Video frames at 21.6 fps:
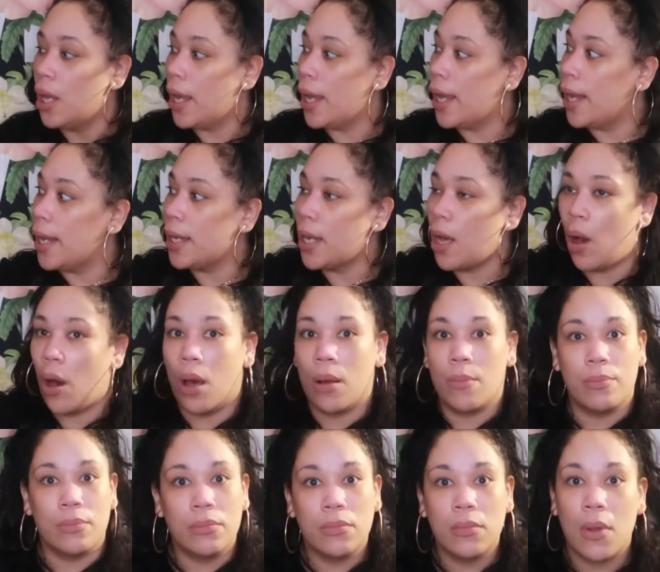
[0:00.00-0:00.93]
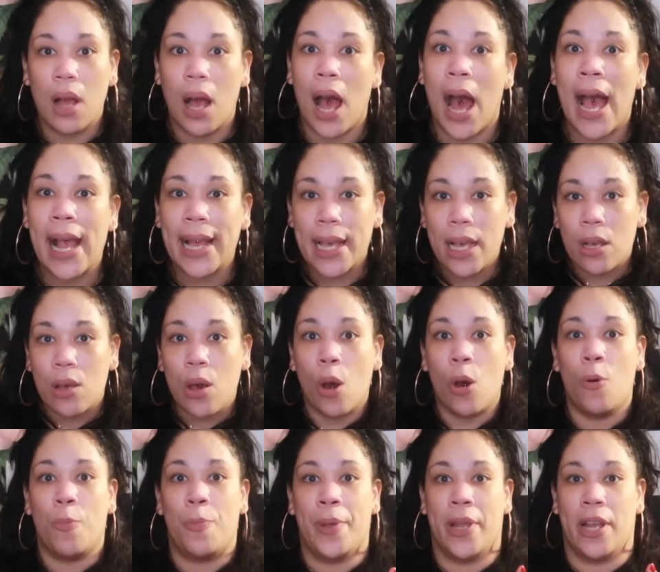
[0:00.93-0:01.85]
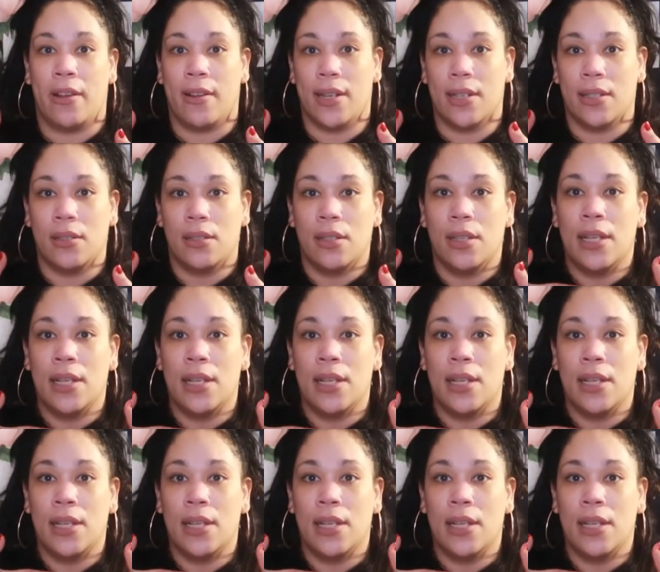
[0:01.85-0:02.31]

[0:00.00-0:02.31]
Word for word: and I can co-parent.